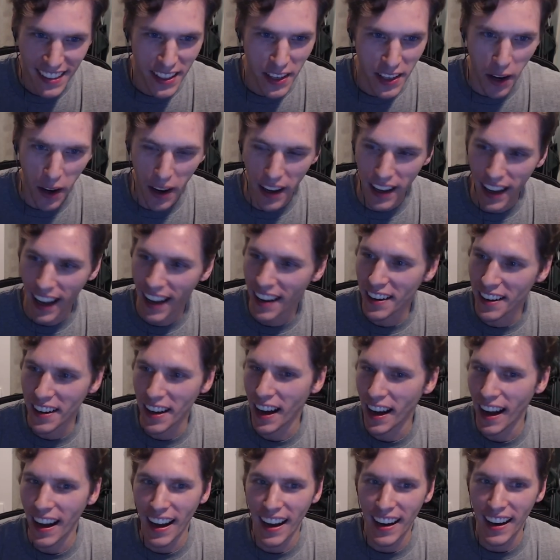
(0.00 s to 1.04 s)
I don't know.
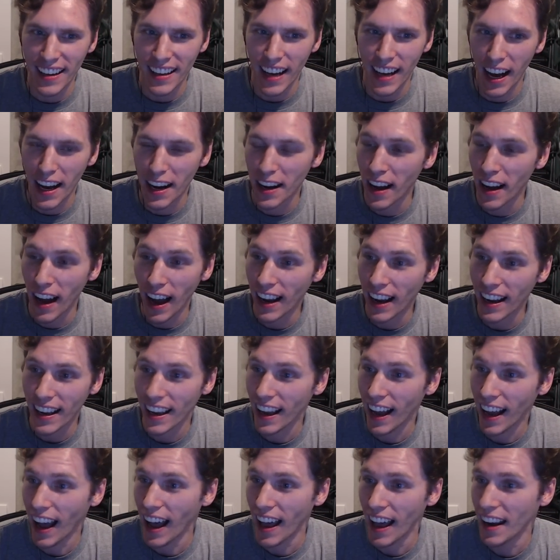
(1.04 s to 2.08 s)
I I I I
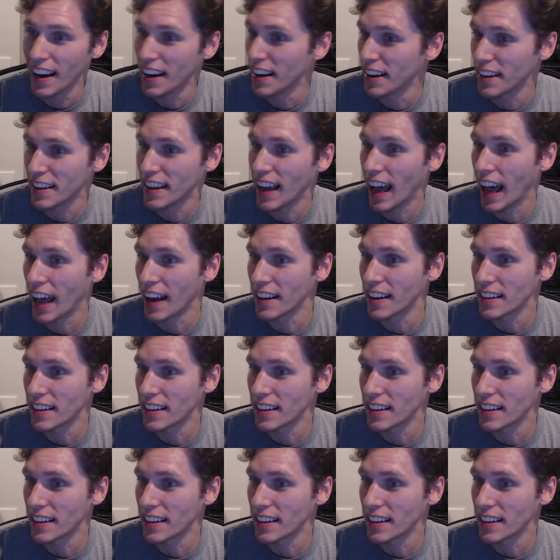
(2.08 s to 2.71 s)
I, I,